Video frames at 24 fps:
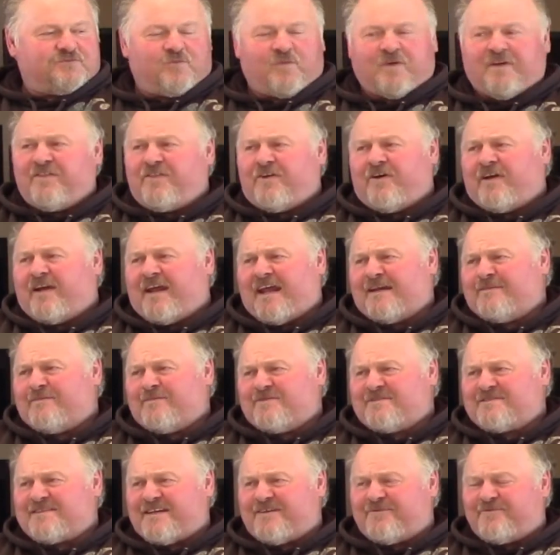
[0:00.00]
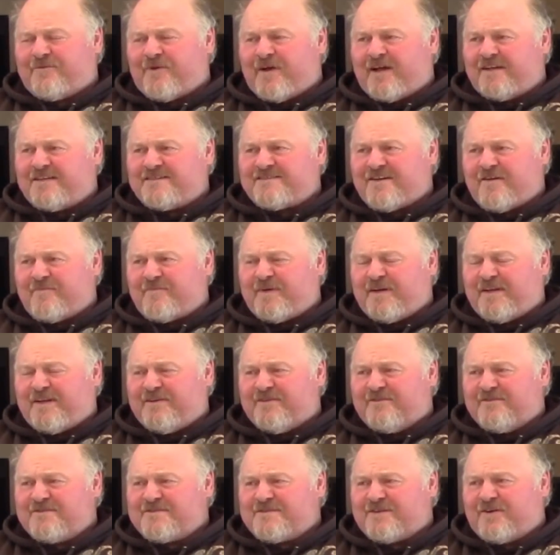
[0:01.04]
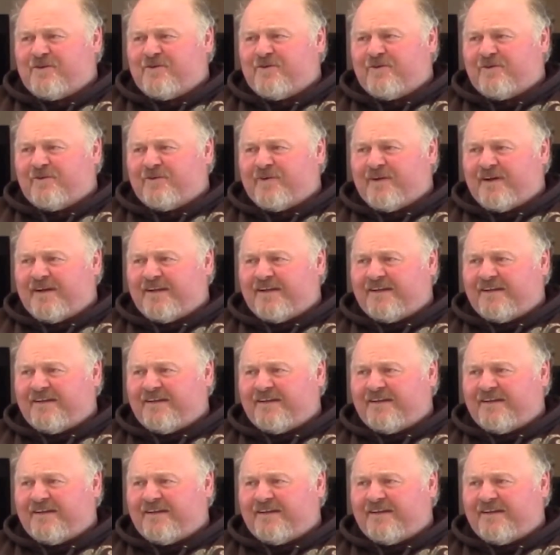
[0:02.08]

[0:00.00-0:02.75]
we thought animals had rights so many years ago already.